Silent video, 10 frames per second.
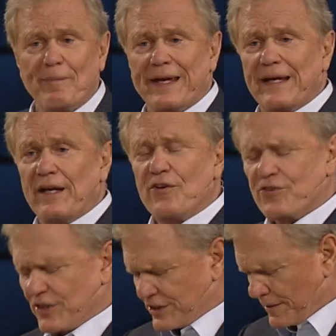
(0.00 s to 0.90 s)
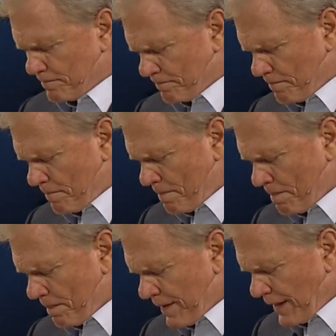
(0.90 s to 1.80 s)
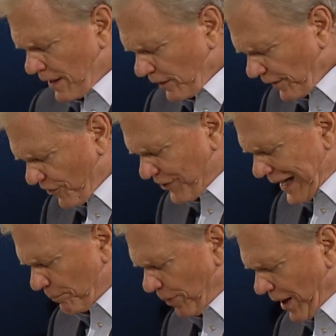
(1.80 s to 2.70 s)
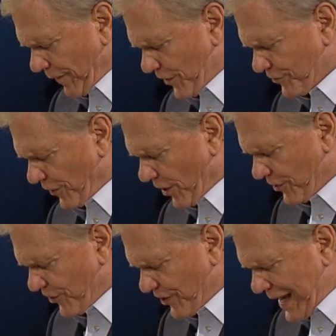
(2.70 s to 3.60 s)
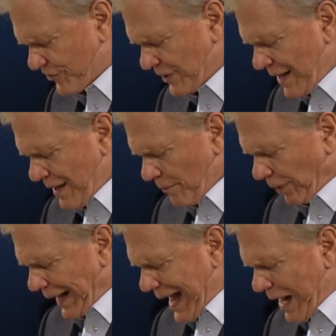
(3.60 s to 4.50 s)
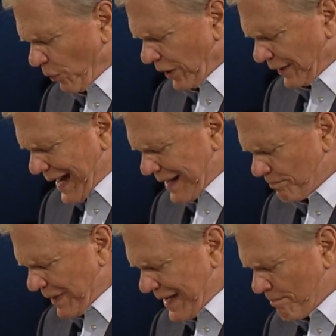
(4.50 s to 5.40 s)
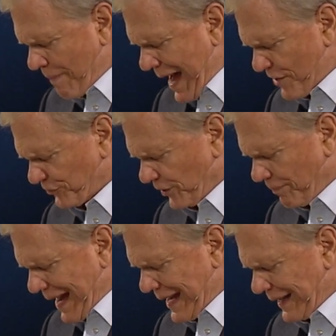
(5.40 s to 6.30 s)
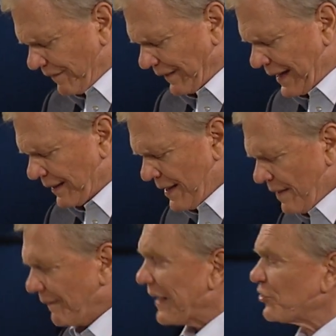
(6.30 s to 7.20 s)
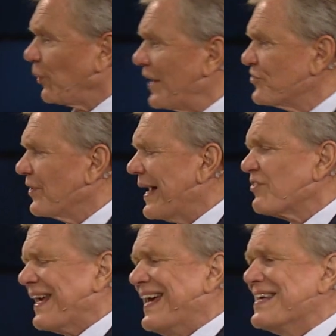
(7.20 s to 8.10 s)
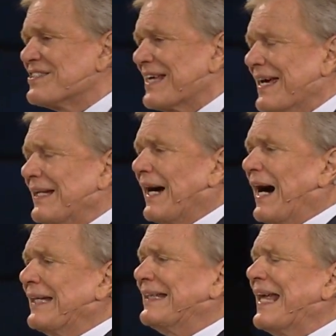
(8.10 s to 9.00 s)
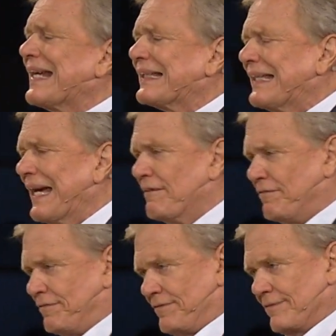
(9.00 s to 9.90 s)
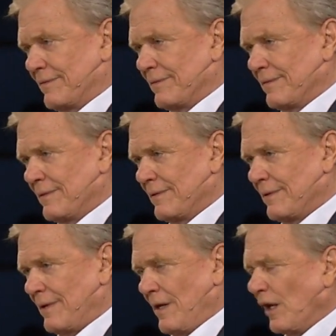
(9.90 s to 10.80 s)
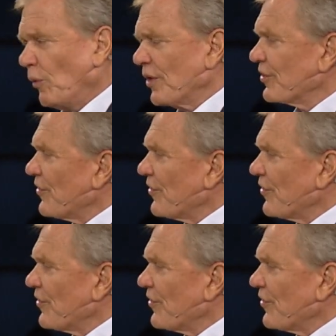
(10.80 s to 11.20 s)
you make any decision. Look at the second part of this verse. It says, but I will not be mastered by anything. Next question you ask, is it addictive? In other words,